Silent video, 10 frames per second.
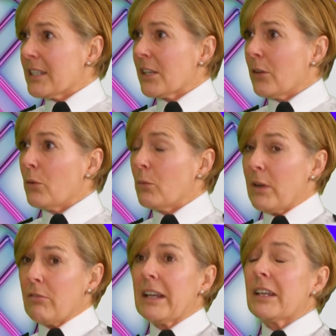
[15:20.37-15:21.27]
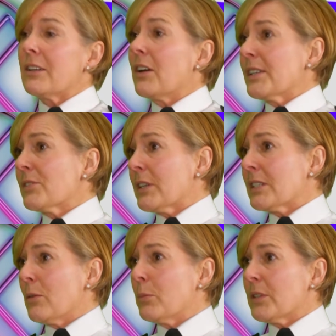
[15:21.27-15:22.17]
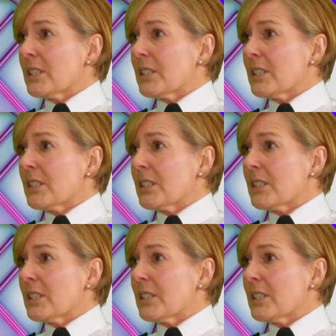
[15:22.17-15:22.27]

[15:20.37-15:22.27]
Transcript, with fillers: So we recognise, for example,